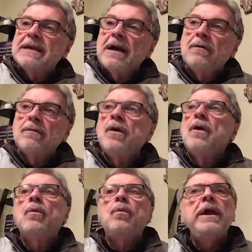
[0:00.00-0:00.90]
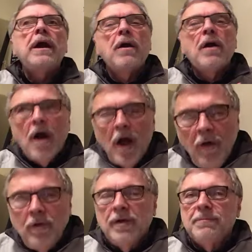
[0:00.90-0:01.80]
down, we are
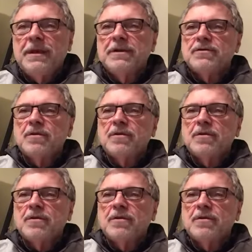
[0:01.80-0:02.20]
all going to be in